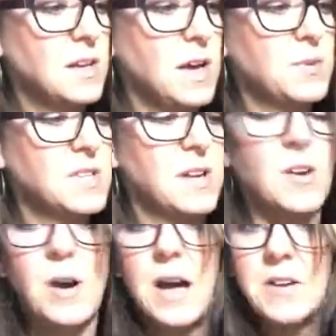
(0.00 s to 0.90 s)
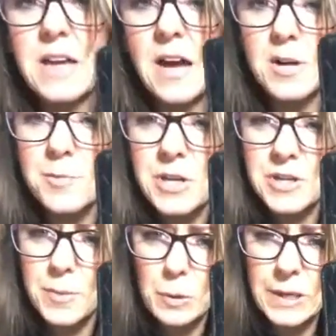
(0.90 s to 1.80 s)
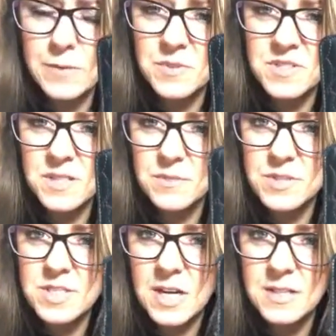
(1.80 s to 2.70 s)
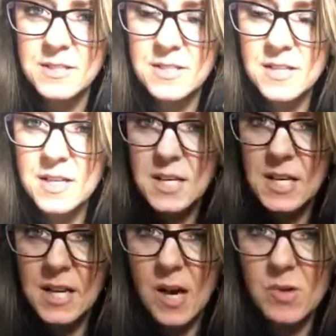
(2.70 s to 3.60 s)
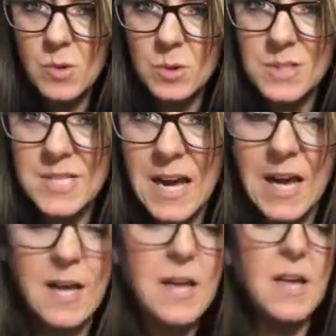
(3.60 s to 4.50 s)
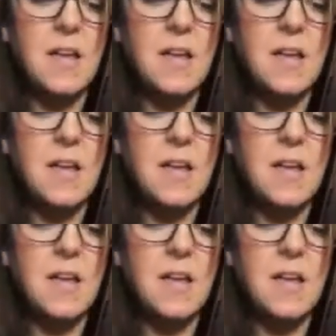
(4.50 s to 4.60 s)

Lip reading: I was like, oh, hell yeah, camellia print with silver studs. How cool is that?